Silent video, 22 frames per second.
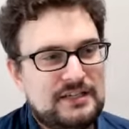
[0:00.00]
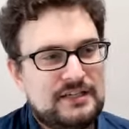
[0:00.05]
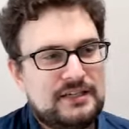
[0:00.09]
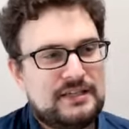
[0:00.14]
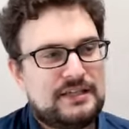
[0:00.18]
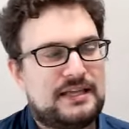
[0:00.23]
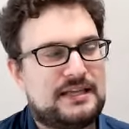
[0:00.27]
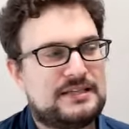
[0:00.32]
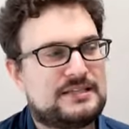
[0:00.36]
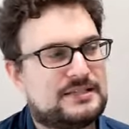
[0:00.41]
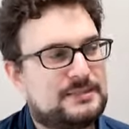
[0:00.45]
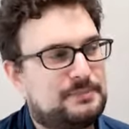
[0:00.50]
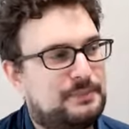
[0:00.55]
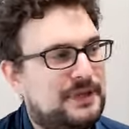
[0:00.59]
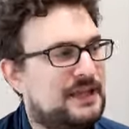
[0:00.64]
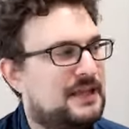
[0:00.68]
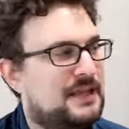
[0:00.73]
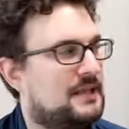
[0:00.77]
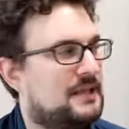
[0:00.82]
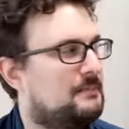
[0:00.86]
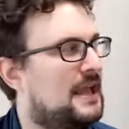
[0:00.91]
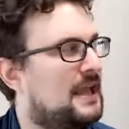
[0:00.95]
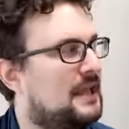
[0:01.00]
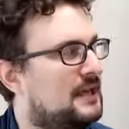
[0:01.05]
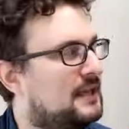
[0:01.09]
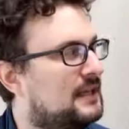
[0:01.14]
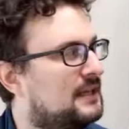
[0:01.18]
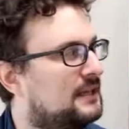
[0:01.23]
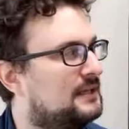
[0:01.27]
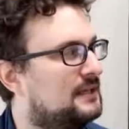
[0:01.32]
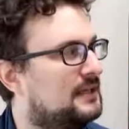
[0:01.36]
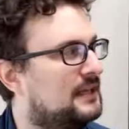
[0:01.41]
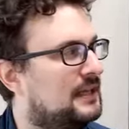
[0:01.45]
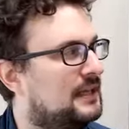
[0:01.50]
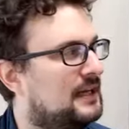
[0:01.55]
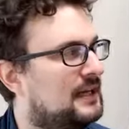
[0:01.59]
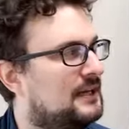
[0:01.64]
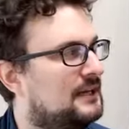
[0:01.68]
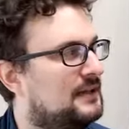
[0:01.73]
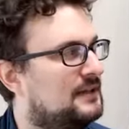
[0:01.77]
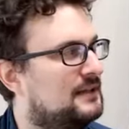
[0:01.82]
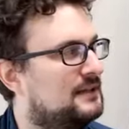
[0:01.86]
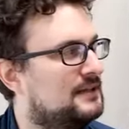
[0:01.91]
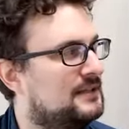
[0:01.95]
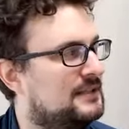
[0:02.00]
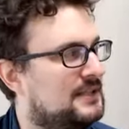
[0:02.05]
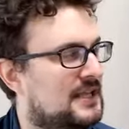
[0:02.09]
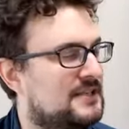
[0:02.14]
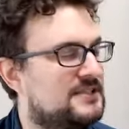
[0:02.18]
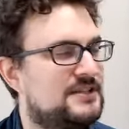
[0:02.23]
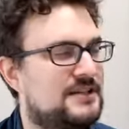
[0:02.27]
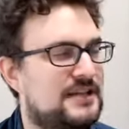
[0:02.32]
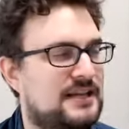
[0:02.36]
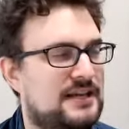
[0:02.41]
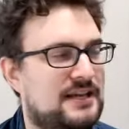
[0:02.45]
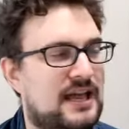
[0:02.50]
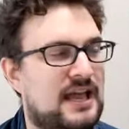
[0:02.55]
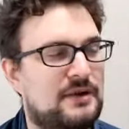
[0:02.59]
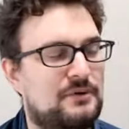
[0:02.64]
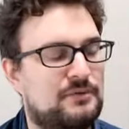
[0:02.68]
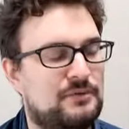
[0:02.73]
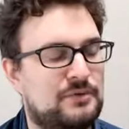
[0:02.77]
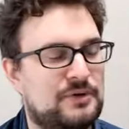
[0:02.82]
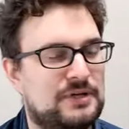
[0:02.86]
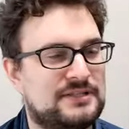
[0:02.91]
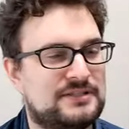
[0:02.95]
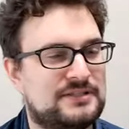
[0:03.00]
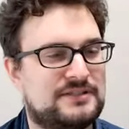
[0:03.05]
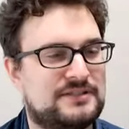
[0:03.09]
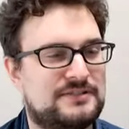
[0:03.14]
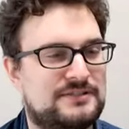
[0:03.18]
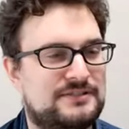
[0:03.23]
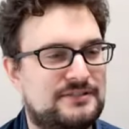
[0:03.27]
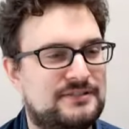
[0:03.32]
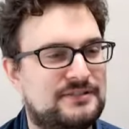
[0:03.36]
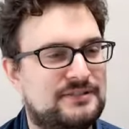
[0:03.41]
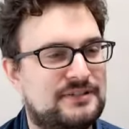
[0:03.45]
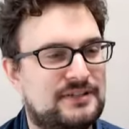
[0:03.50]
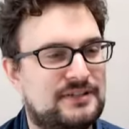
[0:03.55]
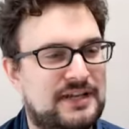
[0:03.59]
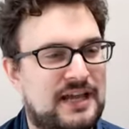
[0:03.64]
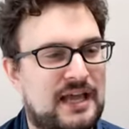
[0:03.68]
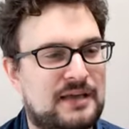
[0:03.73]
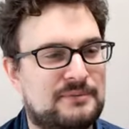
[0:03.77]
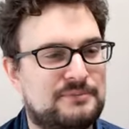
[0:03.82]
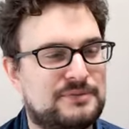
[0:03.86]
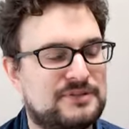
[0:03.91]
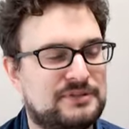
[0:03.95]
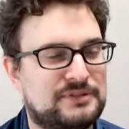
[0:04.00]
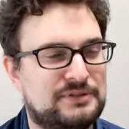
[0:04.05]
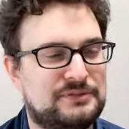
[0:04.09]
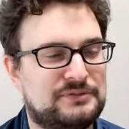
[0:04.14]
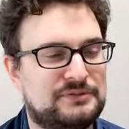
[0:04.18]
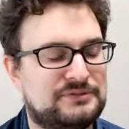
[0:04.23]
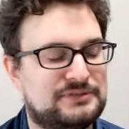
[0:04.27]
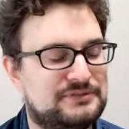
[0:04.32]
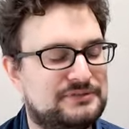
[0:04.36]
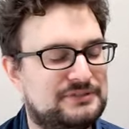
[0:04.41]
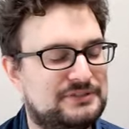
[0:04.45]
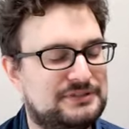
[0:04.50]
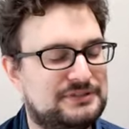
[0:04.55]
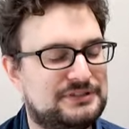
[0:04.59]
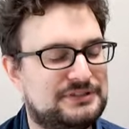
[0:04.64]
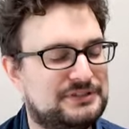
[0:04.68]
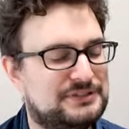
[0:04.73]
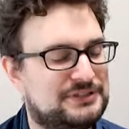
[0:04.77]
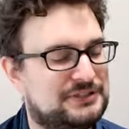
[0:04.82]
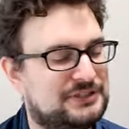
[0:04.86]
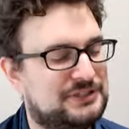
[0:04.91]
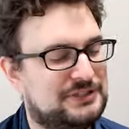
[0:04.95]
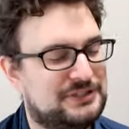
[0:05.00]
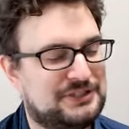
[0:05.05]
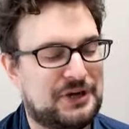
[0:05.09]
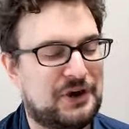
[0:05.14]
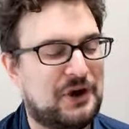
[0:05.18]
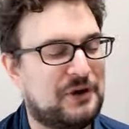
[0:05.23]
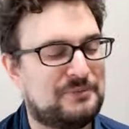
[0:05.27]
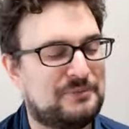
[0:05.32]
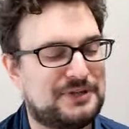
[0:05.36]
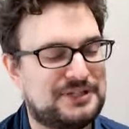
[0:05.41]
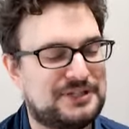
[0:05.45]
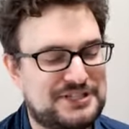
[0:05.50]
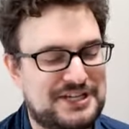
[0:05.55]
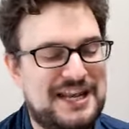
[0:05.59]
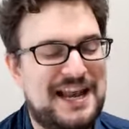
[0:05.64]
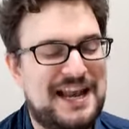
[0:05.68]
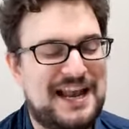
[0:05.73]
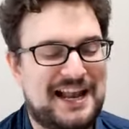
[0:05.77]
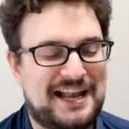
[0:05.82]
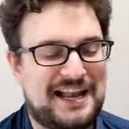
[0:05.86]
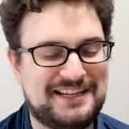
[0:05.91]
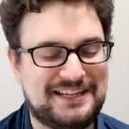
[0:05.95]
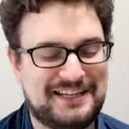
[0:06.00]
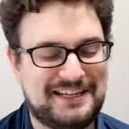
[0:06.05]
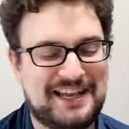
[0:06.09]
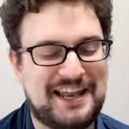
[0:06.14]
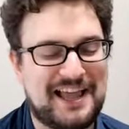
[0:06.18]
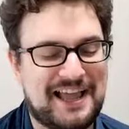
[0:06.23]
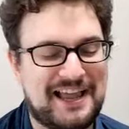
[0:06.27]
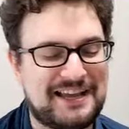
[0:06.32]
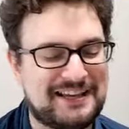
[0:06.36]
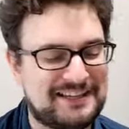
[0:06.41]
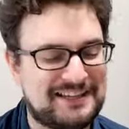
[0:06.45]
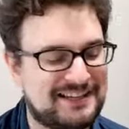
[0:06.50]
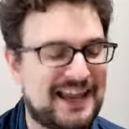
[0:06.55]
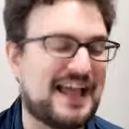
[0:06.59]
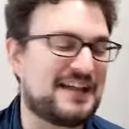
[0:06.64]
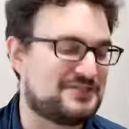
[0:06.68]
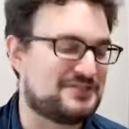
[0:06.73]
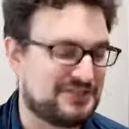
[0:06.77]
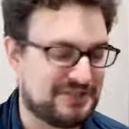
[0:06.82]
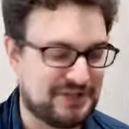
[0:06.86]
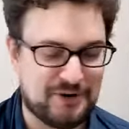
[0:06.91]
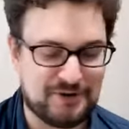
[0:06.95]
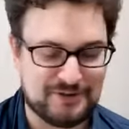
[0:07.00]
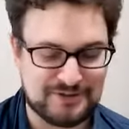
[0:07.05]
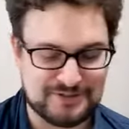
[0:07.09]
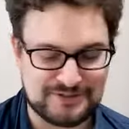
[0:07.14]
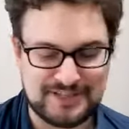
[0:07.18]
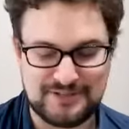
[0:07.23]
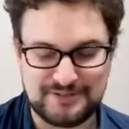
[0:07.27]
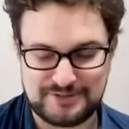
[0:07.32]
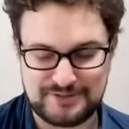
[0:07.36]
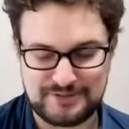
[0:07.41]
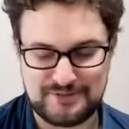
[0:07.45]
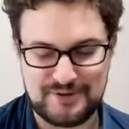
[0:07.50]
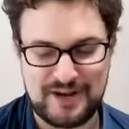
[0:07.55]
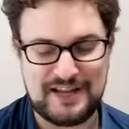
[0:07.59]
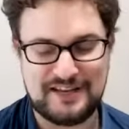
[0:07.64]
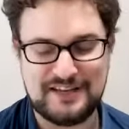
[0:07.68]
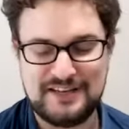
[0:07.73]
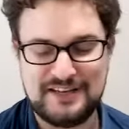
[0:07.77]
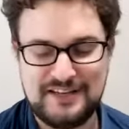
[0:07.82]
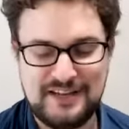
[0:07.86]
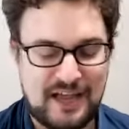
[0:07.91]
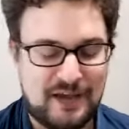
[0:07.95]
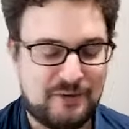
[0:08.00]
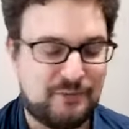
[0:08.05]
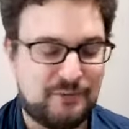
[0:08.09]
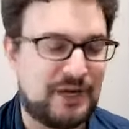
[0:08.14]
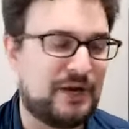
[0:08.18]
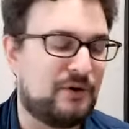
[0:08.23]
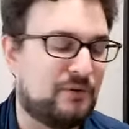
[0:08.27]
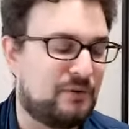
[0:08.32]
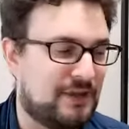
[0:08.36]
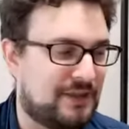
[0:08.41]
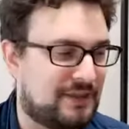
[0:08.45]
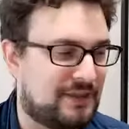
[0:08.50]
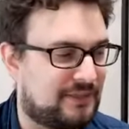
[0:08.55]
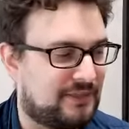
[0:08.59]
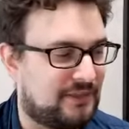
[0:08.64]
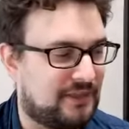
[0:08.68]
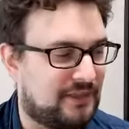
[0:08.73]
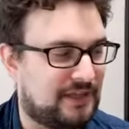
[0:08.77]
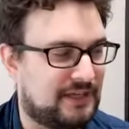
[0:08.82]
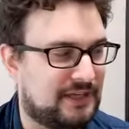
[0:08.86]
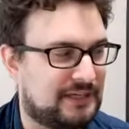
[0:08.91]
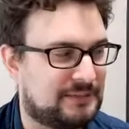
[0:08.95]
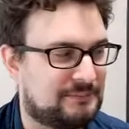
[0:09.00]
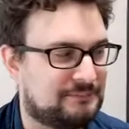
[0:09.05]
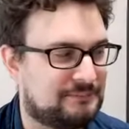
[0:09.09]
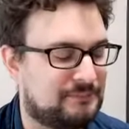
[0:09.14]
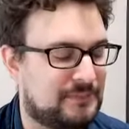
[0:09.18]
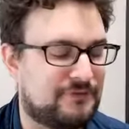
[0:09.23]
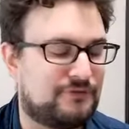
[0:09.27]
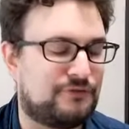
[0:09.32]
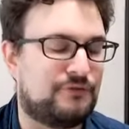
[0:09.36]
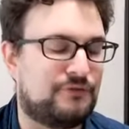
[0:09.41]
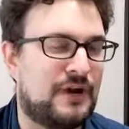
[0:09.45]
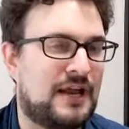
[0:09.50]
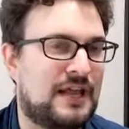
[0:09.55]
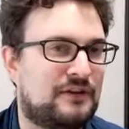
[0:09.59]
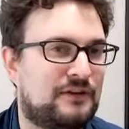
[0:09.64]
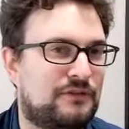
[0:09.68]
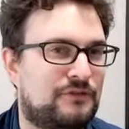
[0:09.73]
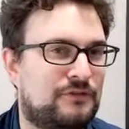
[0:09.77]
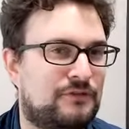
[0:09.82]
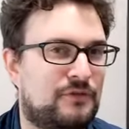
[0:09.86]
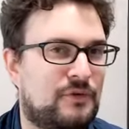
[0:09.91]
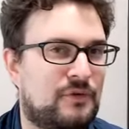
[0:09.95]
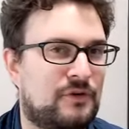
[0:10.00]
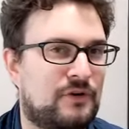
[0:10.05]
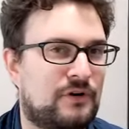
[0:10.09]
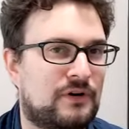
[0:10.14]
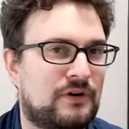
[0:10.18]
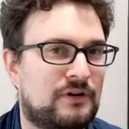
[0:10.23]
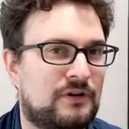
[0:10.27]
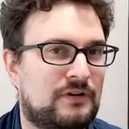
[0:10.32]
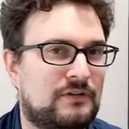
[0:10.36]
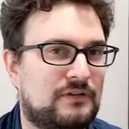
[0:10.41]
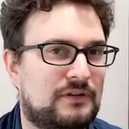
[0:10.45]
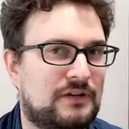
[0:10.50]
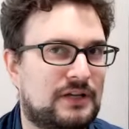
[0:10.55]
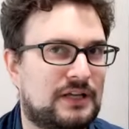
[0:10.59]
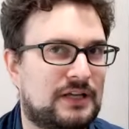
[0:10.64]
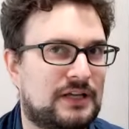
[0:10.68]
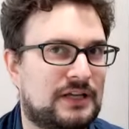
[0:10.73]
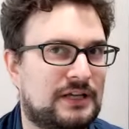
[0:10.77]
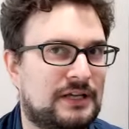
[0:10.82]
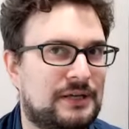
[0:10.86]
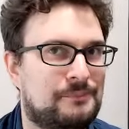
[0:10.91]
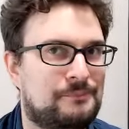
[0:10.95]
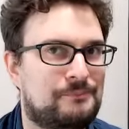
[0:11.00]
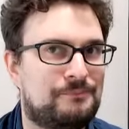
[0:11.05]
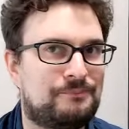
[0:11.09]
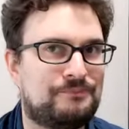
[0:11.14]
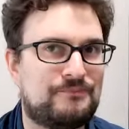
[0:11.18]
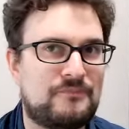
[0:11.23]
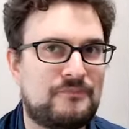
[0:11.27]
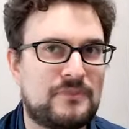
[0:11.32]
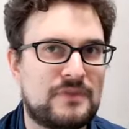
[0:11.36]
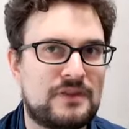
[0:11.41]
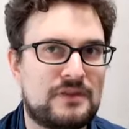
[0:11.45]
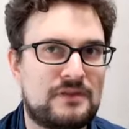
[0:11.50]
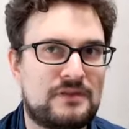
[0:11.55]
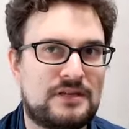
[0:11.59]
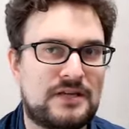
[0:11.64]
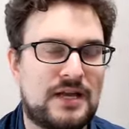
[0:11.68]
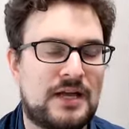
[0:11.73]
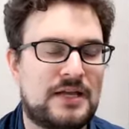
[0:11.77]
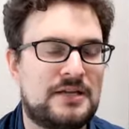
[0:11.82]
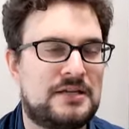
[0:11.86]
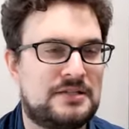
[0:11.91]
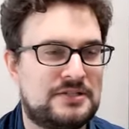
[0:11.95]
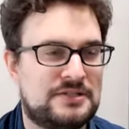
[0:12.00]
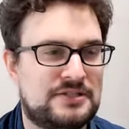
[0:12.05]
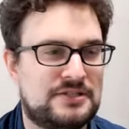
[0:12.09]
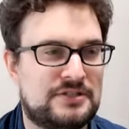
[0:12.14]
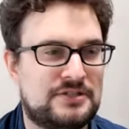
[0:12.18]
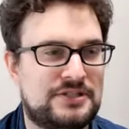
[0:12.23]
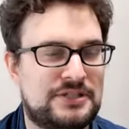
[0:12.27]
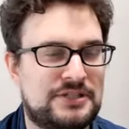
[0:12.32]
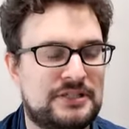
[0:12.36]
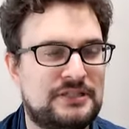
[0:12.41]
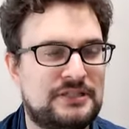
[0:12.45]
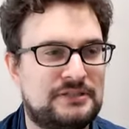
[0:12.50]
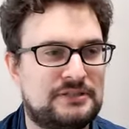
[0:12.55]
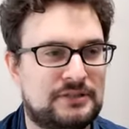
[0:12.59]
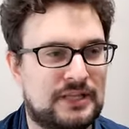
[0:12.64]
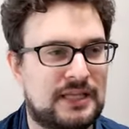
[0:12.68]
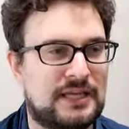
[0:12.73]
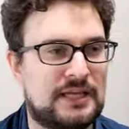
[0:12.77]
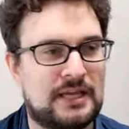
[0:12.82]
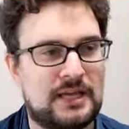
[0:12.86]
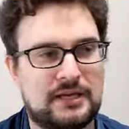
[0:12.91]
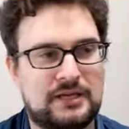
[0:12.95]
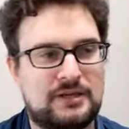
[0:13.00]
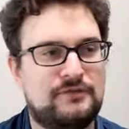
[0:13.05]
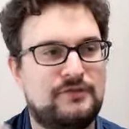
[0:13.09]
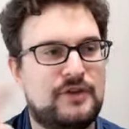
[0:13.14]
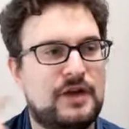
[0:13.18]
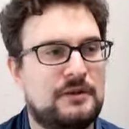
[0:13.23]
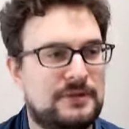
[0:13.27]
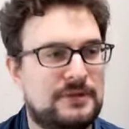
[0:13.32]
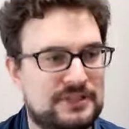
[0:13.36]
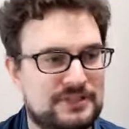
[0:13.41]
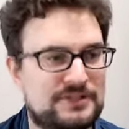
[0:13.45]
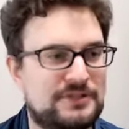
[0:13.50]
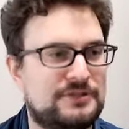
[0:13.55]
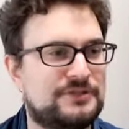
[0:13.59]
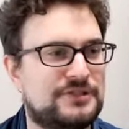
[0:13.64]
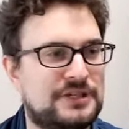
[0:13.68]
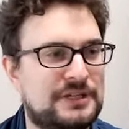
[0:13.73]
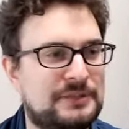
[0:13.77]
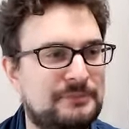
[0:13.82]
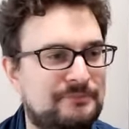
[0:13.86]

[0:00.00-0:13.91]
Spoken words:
It's been, man. Yesterday night was an absolute garbage night. Actually, no, it was great. I went out with my friend for kaiten sushi, or like a conveyor belt sushi.